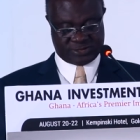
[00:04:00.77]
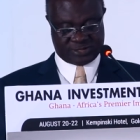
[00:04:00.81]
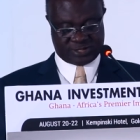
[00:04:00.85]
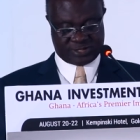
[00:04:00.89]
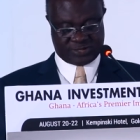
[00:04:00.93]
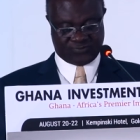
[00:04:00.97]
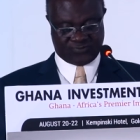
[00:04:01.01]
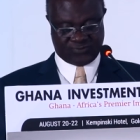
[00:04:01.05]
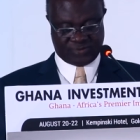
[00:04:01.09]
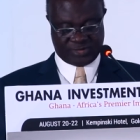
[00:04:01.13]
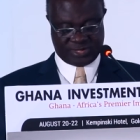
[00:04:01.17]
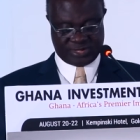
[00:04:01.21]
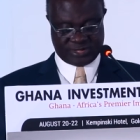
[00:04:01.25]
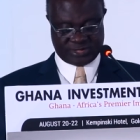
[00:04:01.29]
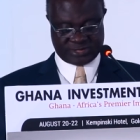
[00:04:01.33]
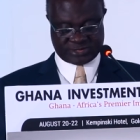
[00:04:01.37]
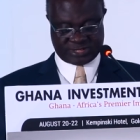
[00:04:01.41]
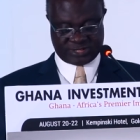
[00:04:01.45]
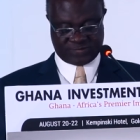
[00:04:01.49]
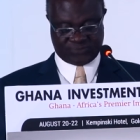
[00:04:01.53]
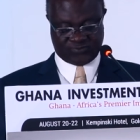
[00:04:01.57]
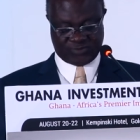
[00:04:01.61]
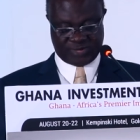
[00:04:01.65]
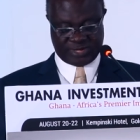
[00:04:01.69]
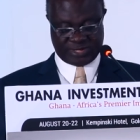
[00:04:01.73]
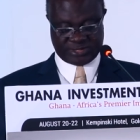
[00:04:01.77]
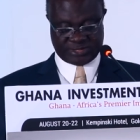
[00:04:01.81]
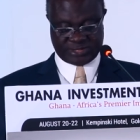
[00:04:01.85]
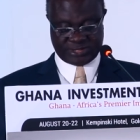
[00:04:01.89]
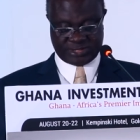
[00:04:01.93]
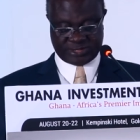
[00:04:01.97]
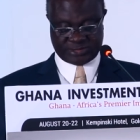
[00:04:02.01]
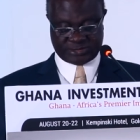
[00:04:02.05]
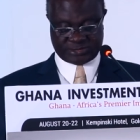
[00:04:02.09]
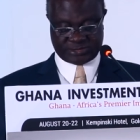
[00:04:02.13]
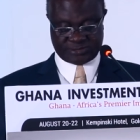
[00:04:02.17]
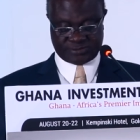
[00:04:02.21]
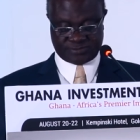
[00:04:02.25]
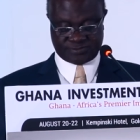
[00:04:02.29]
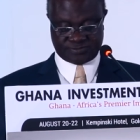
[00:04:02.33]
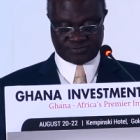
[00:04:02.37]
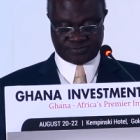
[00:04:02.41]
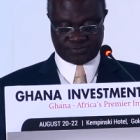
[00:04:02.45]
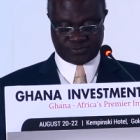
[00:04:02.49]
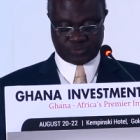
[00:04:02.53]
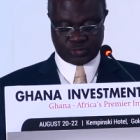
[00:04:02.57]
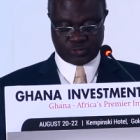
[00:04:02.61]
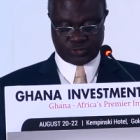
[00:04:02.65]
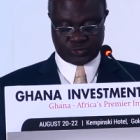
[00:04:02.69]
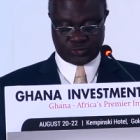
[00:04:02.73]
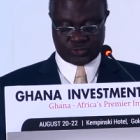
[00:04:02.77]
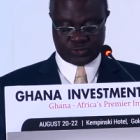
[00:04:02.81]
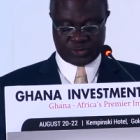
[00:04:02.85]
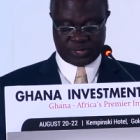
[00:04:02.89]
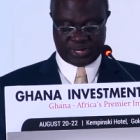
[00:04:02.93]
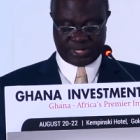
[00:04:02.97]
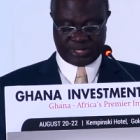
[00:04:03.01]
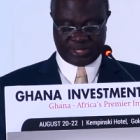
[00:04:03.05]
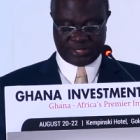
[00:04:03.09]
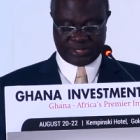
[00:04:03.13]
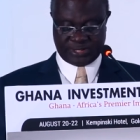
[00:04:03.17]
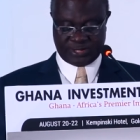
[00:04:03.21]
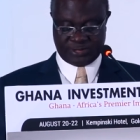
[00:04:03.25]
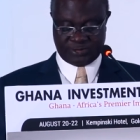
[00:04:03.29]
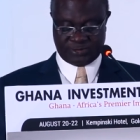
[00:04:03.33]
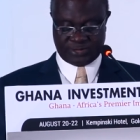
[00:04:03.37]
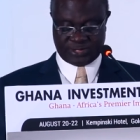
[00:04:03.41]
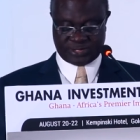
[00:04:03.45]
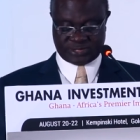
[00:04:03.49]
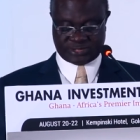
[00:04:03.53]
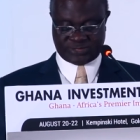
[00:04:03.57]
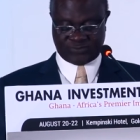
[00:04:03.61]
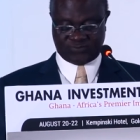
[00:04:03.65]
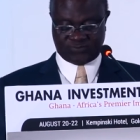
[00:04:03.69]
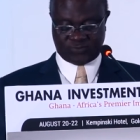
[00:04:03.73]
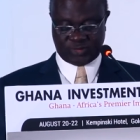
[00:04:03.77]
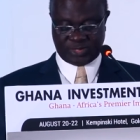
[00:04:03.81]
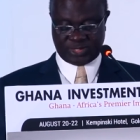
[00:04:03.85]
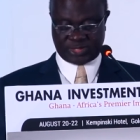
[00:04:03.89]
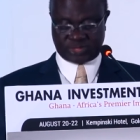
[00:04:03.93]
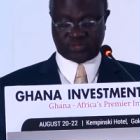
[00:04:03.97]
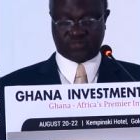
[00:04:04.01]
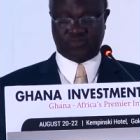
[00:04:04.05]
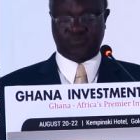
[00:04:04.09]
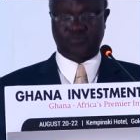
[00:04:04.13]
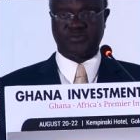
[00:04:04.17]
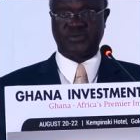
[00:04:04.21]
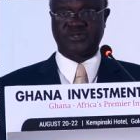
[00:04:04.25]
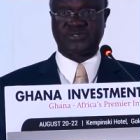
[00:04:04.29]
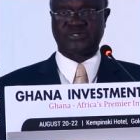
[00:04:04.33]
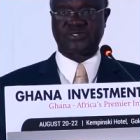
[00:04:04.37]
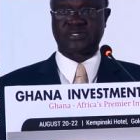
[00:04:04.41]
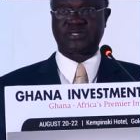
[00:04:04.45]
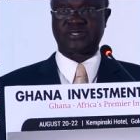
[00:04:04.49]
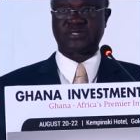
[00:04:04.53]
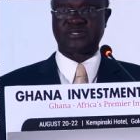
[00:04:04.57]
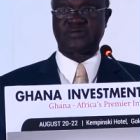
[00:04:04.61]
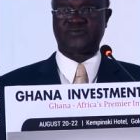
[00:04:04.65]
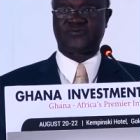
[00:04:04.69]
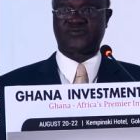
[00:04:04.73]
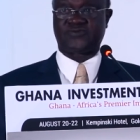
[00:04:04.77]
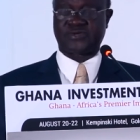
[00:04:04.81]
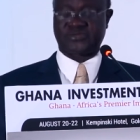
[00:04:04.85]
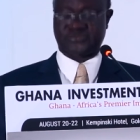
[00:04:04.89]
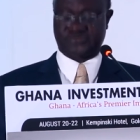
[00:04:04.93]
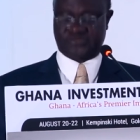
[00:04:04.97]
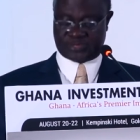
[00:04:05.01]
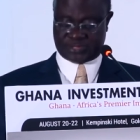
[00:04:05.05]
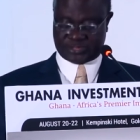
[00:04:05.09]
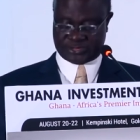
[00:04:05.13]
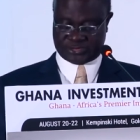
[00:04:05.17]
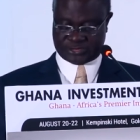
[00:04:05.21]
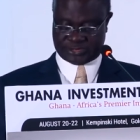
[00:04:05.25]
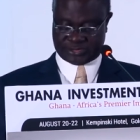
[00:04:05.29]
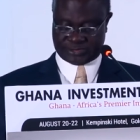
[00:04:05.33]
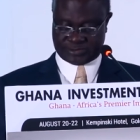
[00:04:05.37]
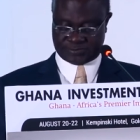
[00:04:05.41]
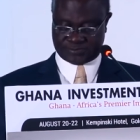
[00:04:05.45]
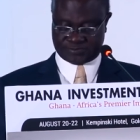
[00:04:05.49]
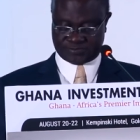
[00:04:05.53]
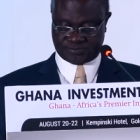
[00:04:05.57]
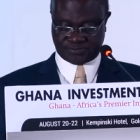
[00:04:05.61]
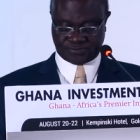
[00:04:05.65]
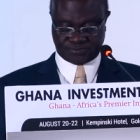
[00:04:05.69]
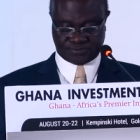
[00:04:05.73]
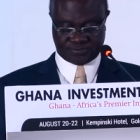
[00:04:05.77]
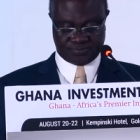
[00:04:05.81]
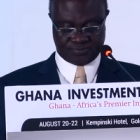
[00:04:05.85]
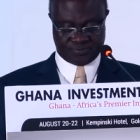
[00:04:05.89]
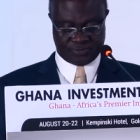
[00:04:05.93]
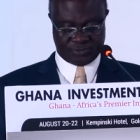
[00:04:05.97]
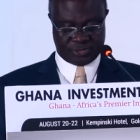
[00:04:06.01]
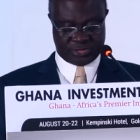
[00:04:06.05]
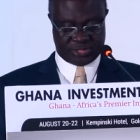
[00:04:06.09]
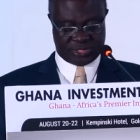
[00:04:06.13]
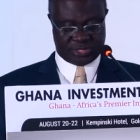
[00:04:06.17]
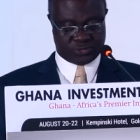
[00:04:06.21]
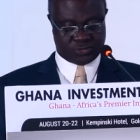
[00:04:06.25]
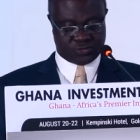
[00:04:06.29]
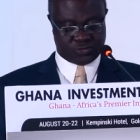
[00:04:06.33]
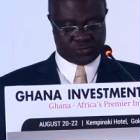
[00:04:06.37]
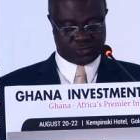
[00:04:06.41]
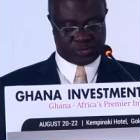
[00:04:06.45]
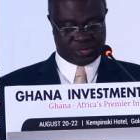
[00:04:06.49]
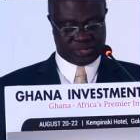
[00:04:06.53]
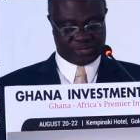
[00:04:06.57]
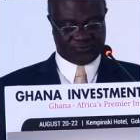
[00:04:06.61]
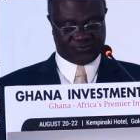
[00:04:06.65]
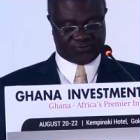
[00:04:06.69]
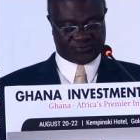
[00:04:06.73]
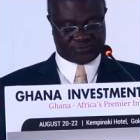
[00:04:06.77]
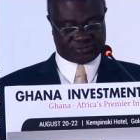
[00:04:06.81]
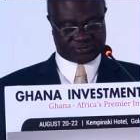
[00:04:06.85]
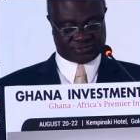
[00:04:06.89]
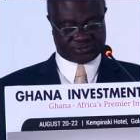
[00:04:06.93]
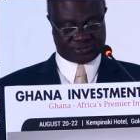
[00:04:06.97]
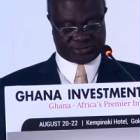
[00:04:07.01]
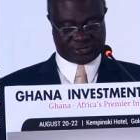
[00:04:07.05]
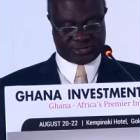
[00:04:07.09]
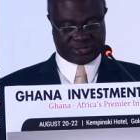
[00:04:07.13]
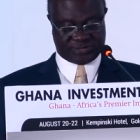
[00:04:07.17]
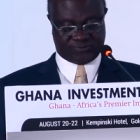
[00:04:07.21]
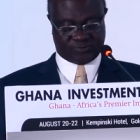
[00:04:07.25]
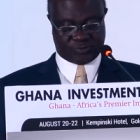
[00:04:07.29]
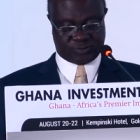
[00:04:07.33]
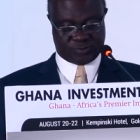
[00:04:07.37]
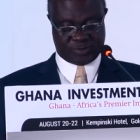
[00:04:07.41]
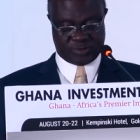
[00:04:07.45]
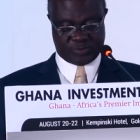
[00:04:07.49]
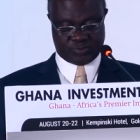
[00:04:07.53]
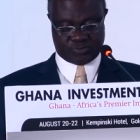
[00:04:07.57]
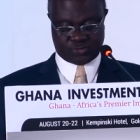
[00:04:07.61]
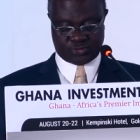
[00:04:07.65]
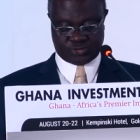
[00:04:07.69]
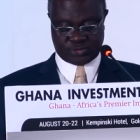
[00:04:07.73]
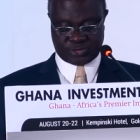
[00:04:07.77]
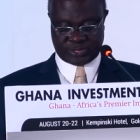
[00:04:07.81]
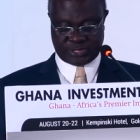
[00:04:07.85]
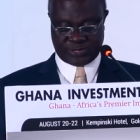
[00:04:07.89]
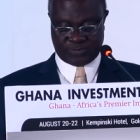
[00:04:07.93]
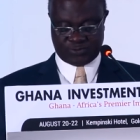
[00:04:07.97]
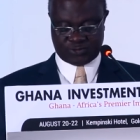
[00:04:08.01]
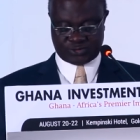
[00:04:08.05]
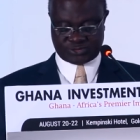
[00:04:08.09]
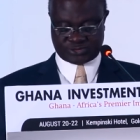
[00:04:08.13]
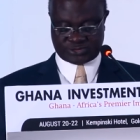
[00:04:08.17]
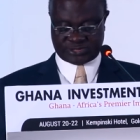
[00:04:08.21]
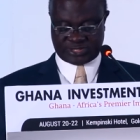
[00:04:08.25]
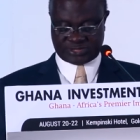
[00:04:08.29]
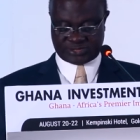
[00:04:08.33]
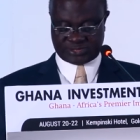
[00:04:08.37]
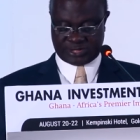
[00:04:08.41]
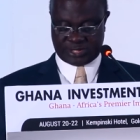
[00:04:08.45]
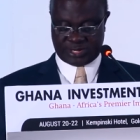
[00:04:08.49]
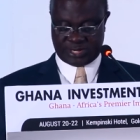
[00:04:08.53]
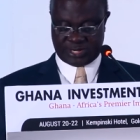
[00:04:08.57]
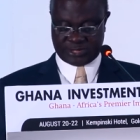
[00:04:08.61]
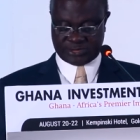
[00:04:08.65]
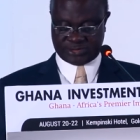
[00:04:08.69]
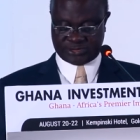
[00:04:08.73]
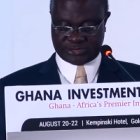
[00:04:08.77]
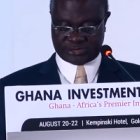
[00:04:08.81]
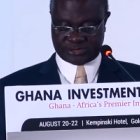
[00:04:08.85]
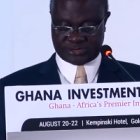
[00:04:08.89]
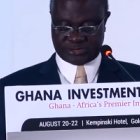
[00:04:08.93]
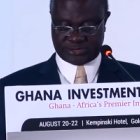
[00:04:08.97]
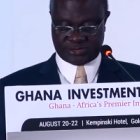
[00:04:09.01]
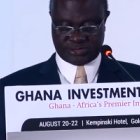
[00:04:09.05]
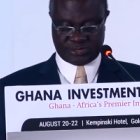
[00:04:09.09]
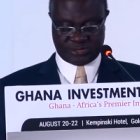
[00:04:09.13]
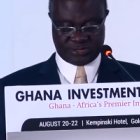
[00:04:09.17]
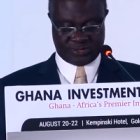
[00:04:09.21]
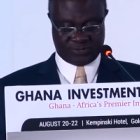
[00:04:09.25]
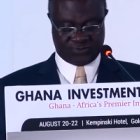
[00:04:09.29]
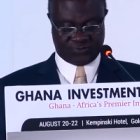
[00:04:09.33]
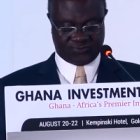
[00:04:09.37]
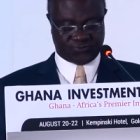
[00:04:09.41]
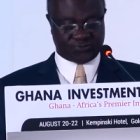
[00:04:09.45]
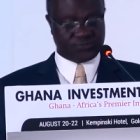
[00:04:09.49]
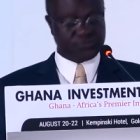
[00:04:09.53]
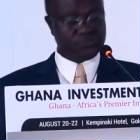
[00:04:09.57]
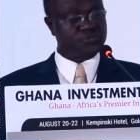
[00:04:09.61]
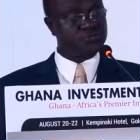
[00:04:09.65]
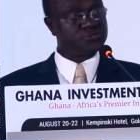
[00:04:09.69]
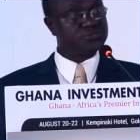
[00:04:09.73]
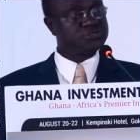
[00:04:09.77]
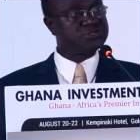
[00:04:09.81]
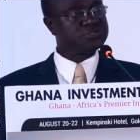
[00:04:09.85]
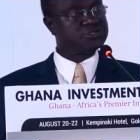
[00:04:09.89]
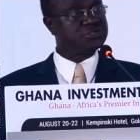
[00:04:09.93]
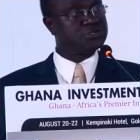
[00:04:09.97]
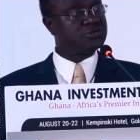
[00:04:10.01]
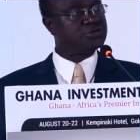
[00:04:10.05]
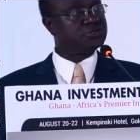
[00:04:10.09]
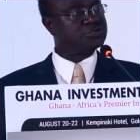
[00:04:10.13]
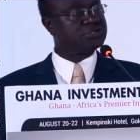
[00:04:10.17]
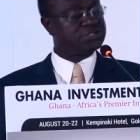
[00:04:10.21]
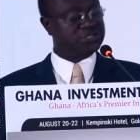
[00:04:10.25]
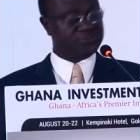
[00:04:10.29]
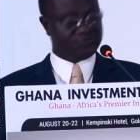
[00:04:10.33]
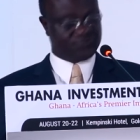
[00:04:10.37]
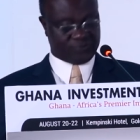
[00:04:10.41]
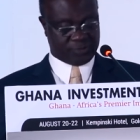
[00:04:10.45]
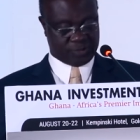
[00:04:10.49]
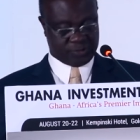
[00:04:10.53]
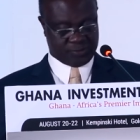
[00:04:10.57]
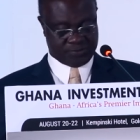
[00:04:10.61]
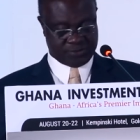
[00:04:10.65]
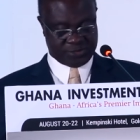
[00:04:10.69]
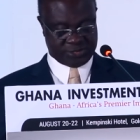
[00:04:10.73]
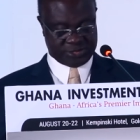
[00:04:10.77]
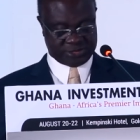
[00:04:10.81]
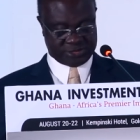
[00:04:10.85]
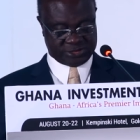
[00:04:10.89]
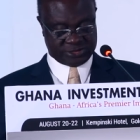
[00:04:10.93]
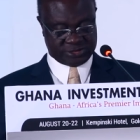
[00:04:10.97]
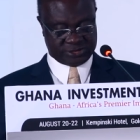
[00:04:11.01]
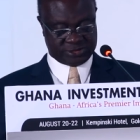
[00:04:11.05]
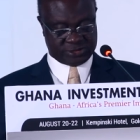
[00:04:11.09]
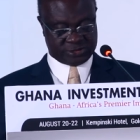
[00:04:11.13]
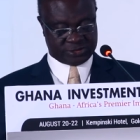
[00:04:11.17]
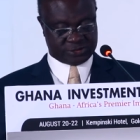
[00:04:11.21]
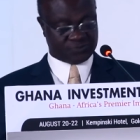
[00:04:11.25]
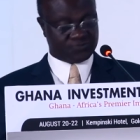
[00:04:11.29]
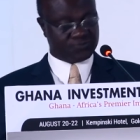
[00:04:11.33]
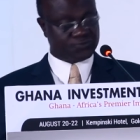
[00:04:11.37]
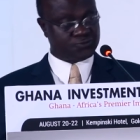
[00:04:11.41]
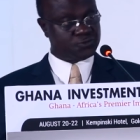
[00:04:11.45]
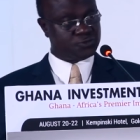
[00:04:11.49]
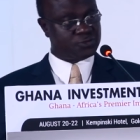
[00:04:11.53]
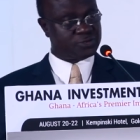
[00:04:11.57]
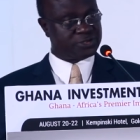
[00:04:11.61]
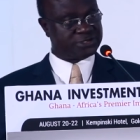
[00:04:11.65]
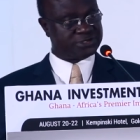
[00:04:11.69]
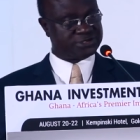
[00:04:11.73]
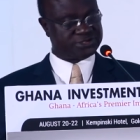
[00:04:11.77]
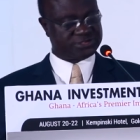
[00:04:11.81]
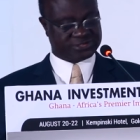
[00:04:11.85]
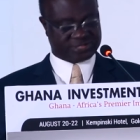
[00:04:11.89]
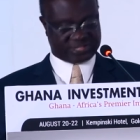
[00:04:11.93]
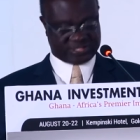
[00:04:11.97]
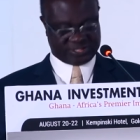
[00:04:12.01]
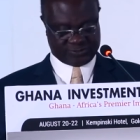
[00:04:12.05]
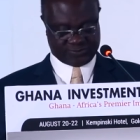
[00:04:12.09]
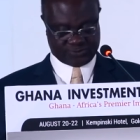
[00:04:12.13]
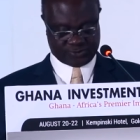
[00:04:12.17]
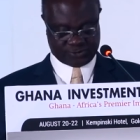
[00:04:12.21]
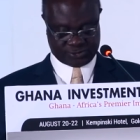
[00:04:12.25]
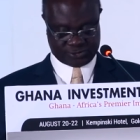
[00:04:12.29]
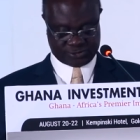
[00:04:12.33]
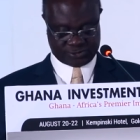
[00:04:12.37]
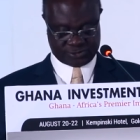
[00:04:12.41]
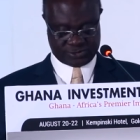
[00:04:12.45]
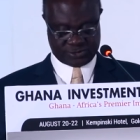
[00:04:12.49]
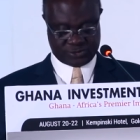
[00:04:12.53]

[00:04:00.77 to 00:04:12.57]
and very disadvantaged rural areas devoid of basic infrastructure. A rural infrastructure development program was thus launched, focusing on the development of rural transport,